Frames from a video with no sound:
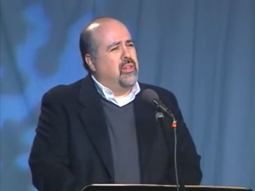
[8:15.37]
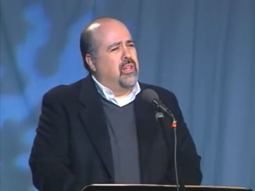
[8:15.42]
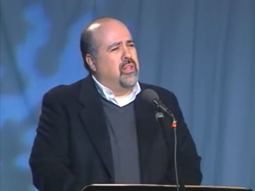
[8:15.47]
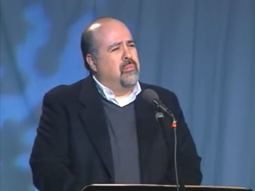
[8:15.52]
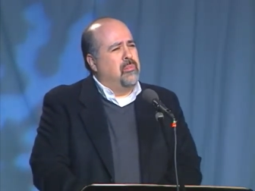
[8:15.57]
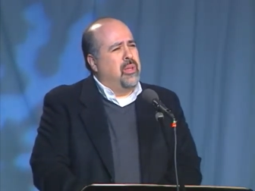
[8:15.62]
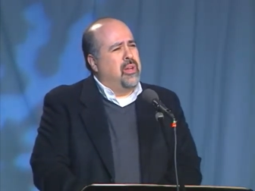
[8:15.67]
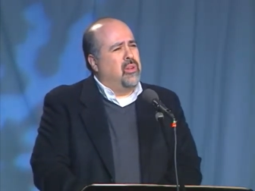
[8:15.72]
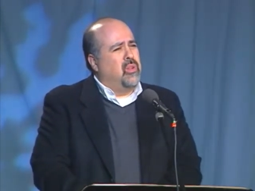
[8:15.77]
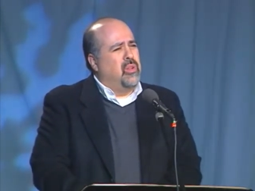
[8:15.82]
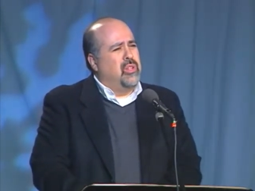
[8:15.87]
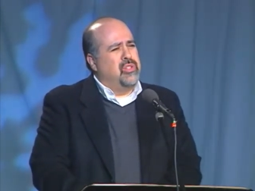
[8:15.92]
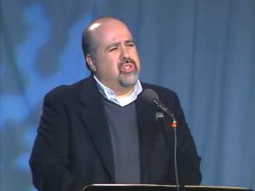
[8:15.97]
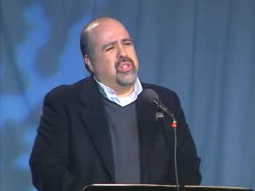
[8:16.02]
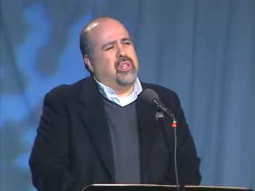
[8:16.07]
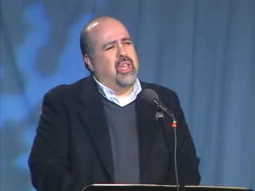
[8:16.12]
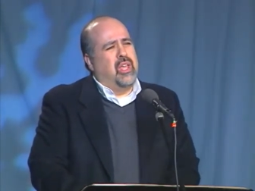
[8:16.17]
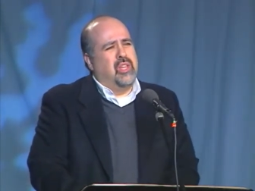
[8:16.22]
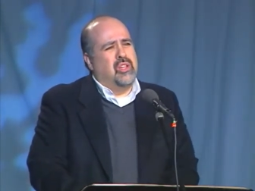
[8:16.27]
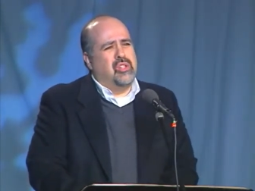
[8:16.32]
in medical
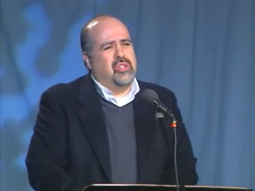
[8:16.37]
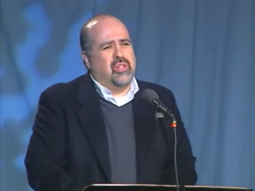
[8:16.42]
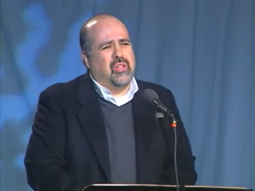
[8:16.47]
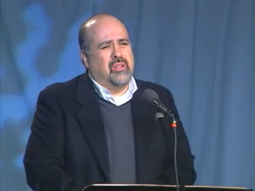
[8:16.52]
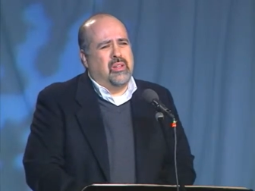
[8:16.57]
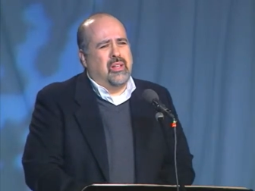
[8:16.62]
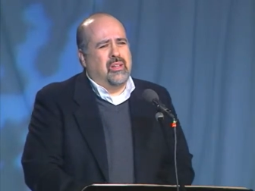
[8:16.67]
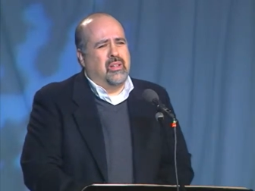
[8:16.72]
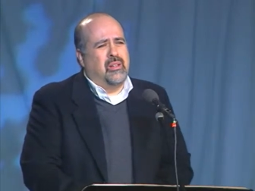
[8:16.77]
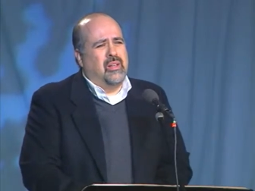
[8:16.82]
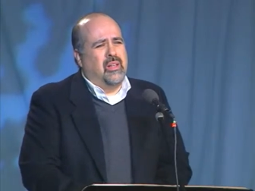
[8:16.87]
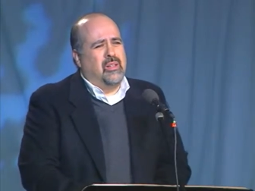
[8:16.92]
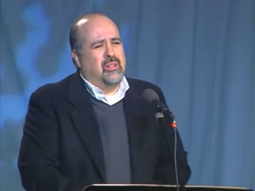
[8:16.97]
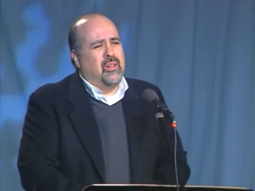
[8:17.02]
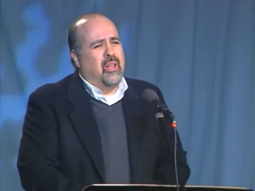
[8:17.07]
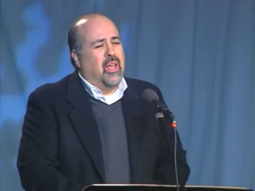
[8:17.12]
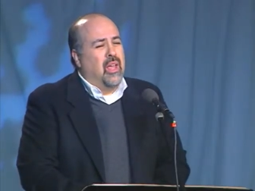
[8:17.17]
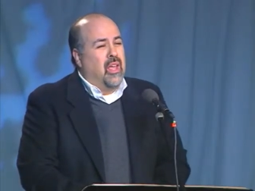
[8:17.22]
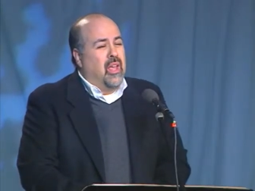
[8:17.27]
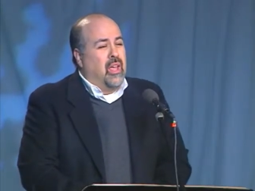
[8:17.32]
education and in,